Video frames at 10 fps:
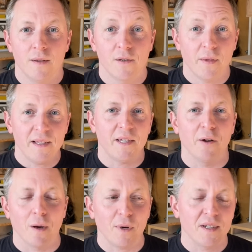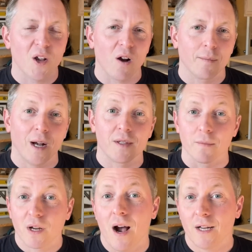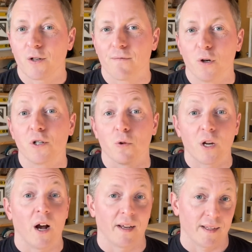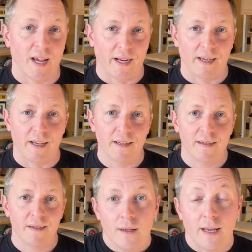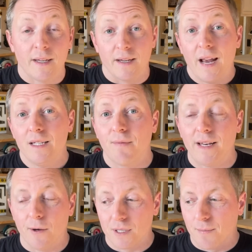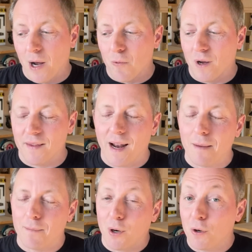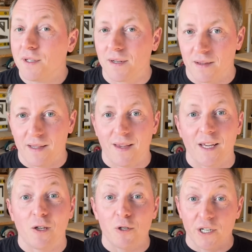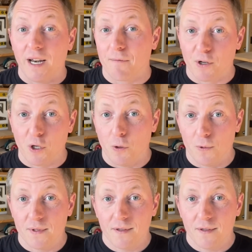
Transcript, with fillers: So this year I'm going to talk about some controversial cutting techniques. And today's video is about one that I personally think you should never use.